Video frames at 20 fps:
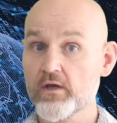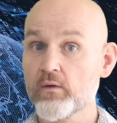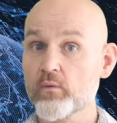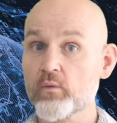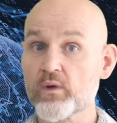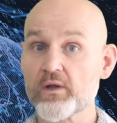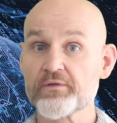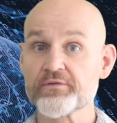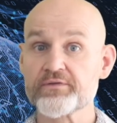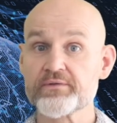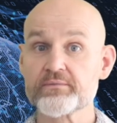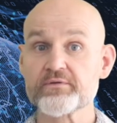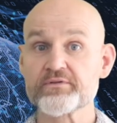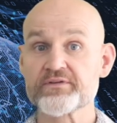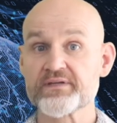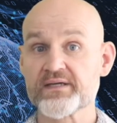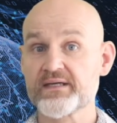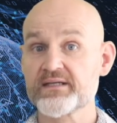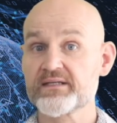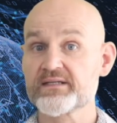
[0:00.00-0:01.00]
while
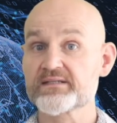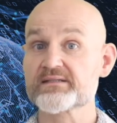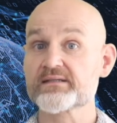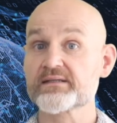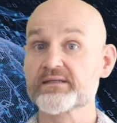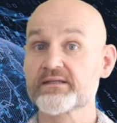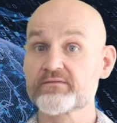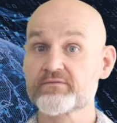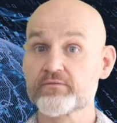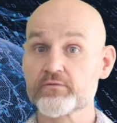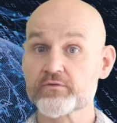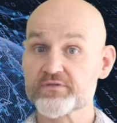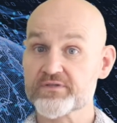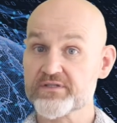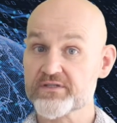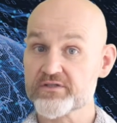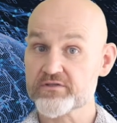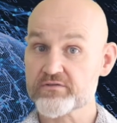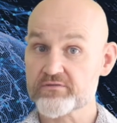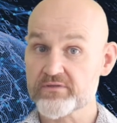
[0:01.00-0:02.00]
simultaneously
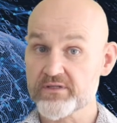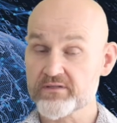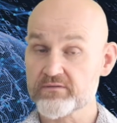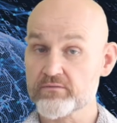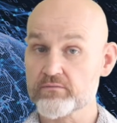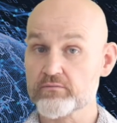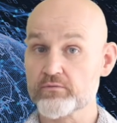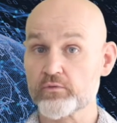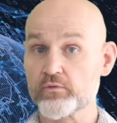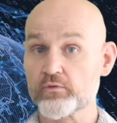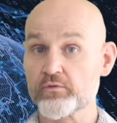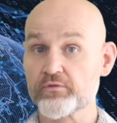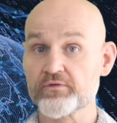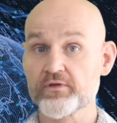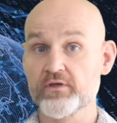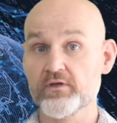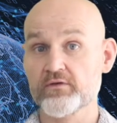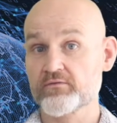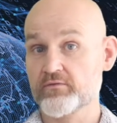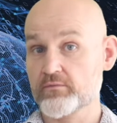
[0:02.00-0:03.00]
enforcing stricter rules
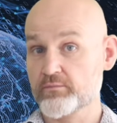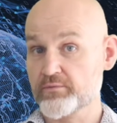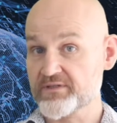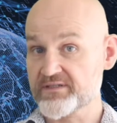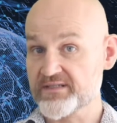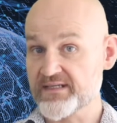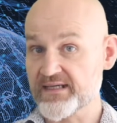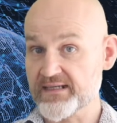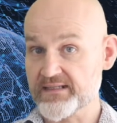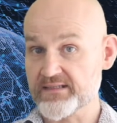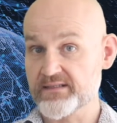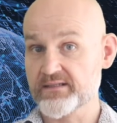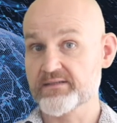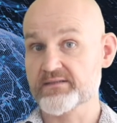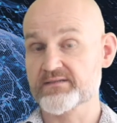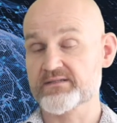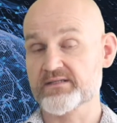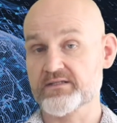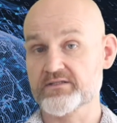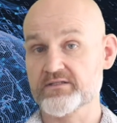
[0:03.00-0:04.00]
for protecting
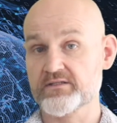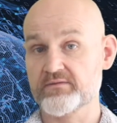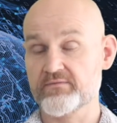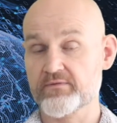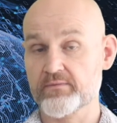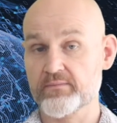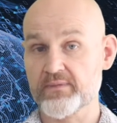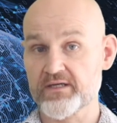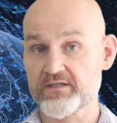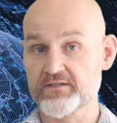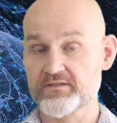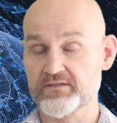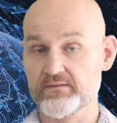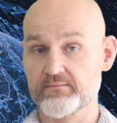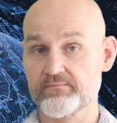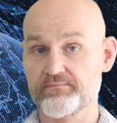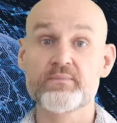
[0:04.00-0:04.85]
such information.